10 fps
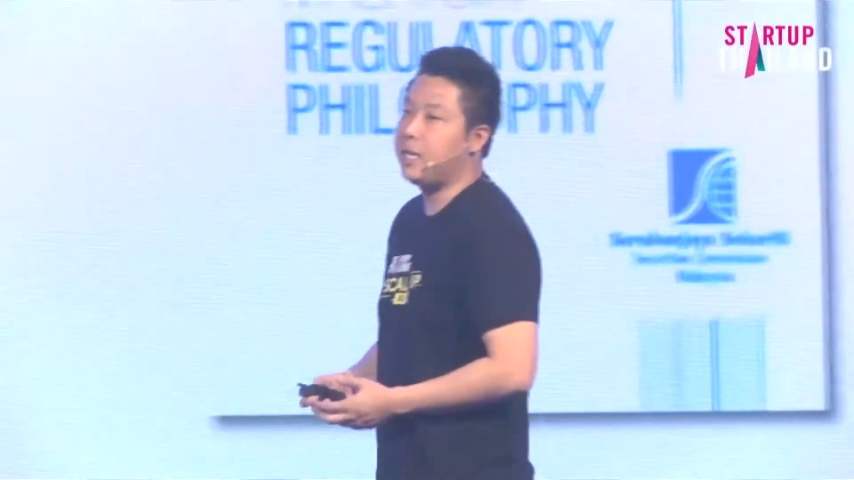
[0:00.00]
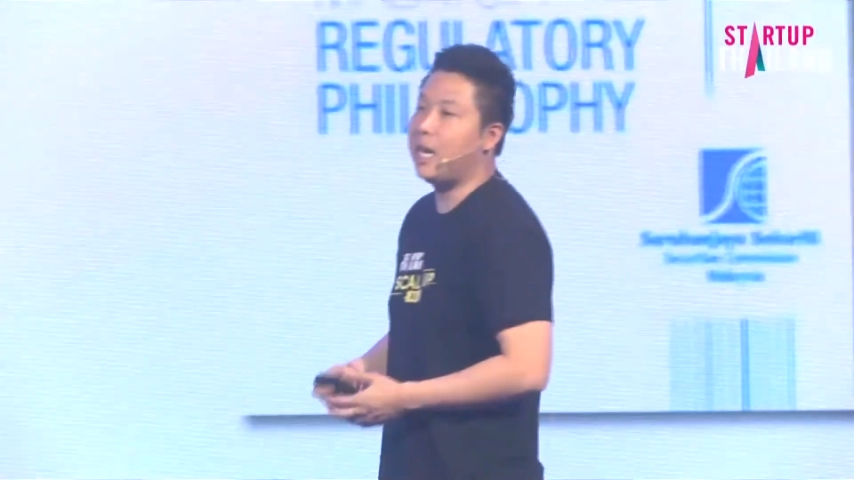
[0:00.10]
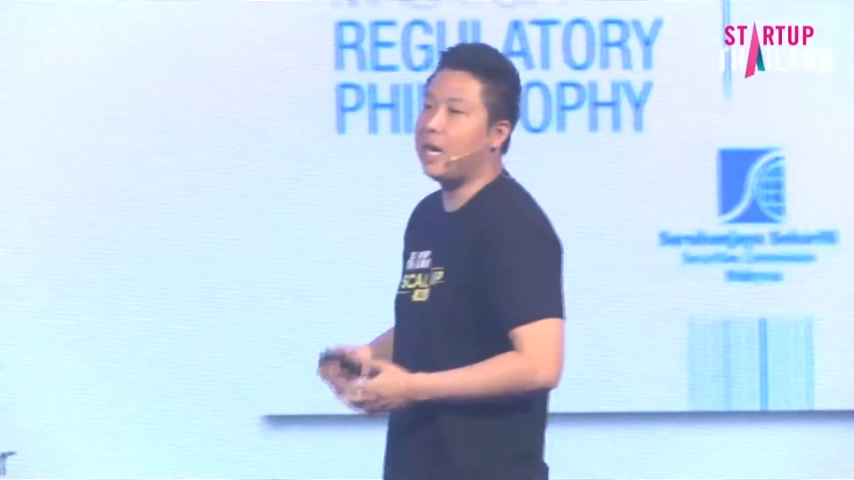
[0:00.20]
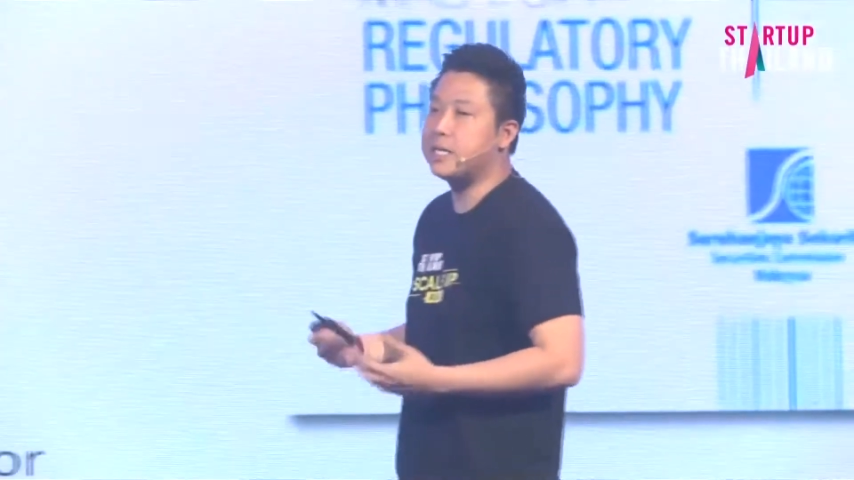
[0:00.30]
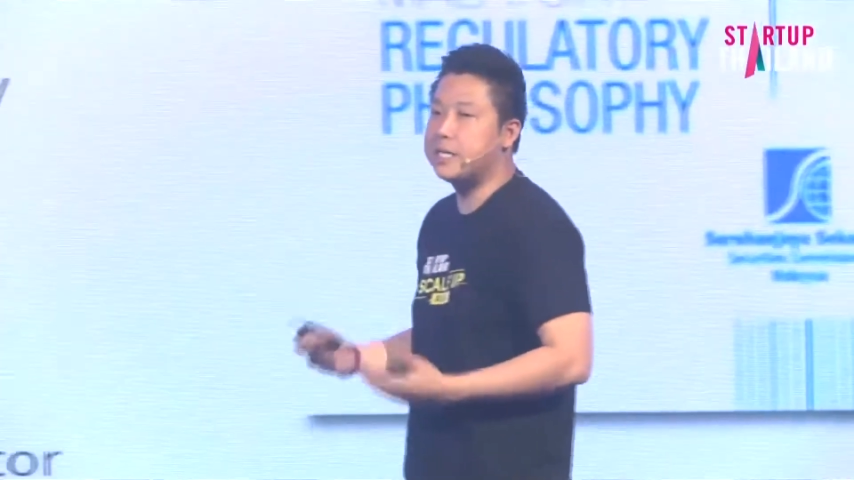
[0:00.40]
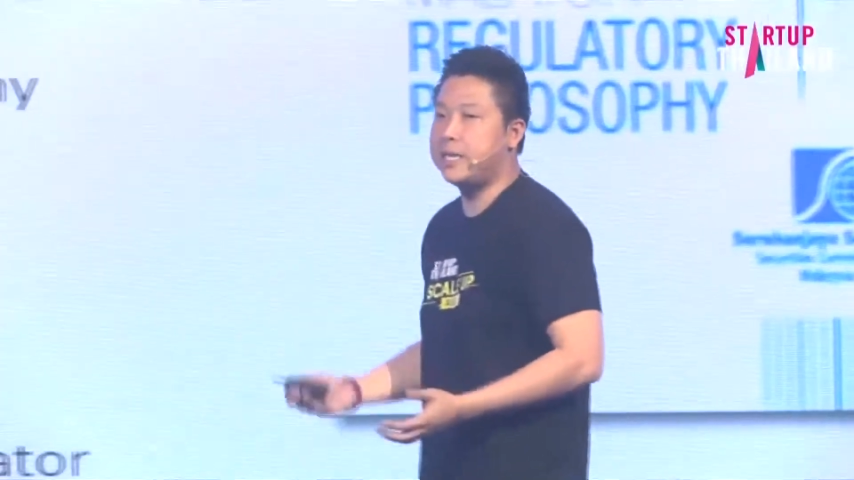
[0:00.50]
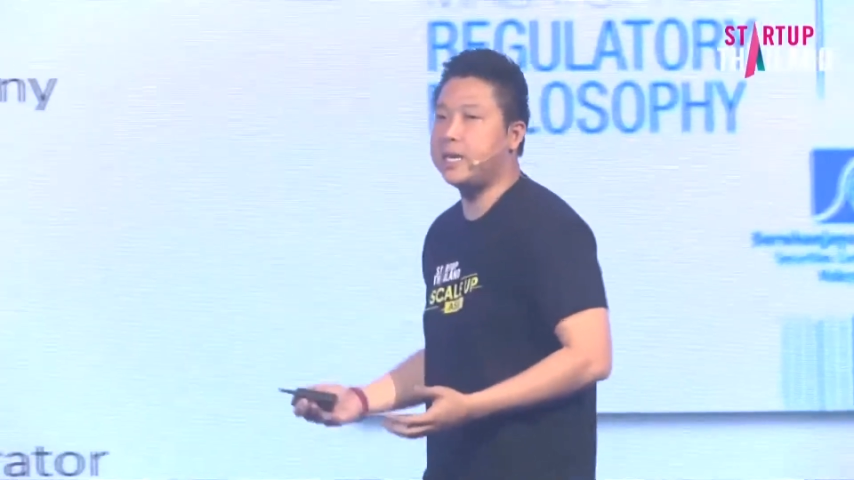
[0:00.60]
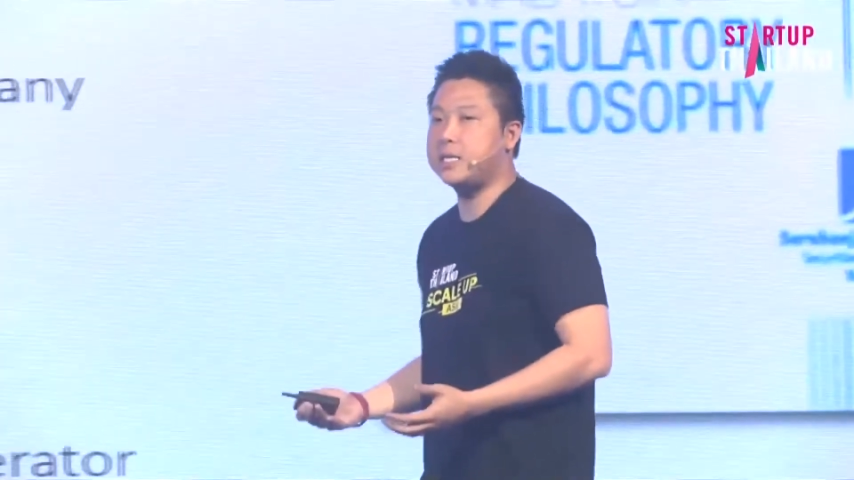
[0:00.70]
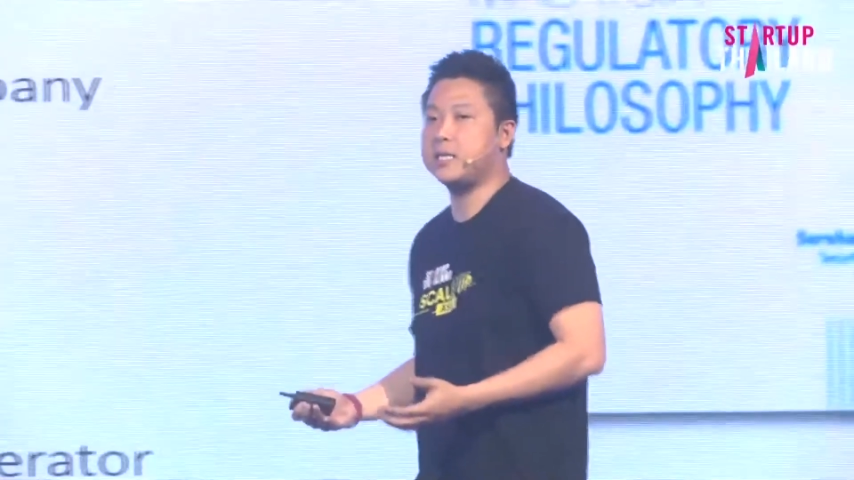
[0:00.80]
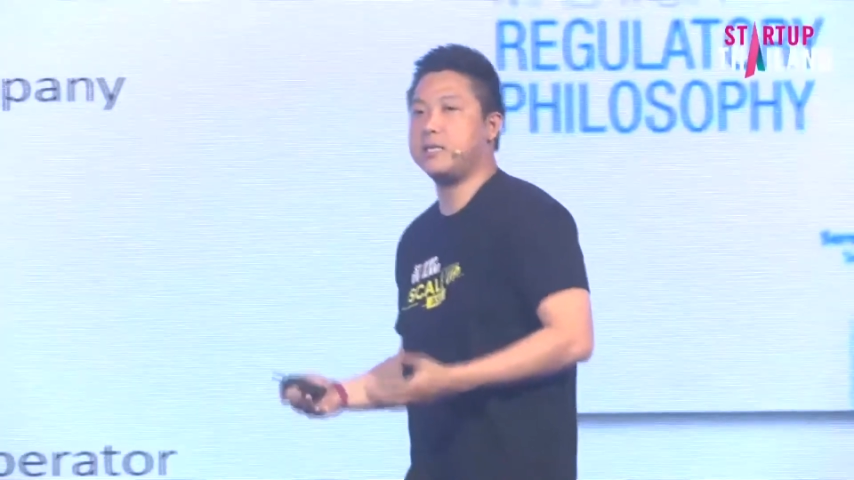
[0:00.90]
there are
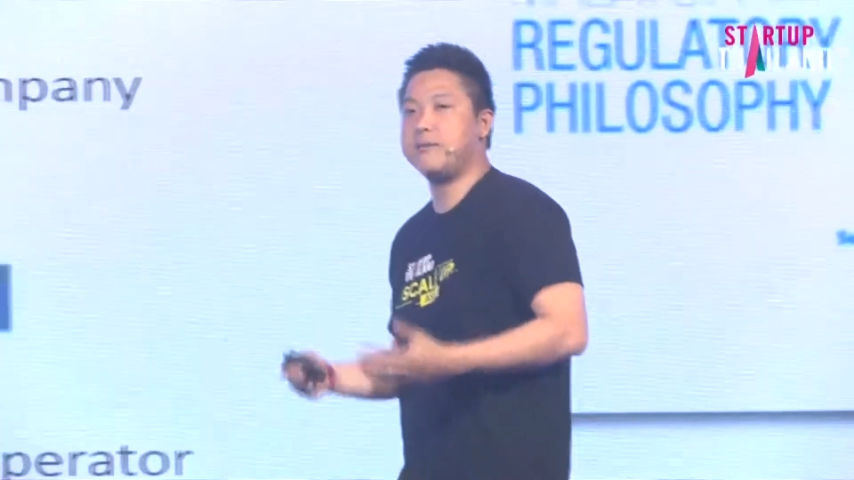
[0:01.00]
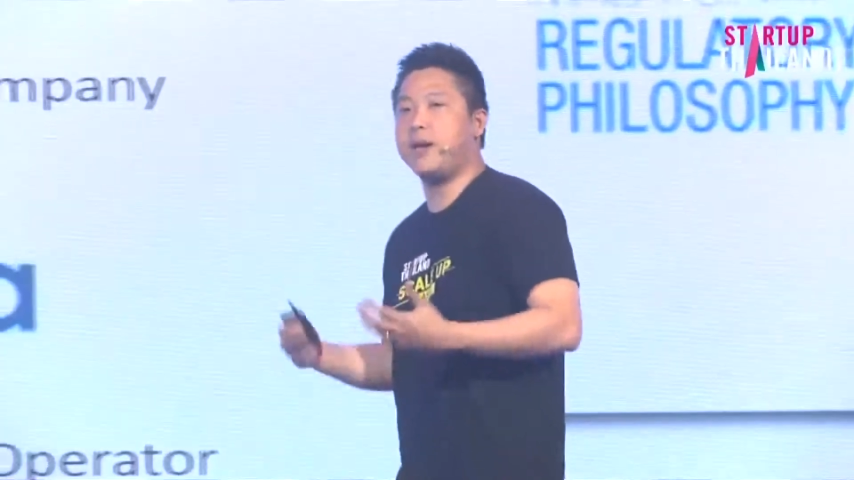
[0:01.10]
6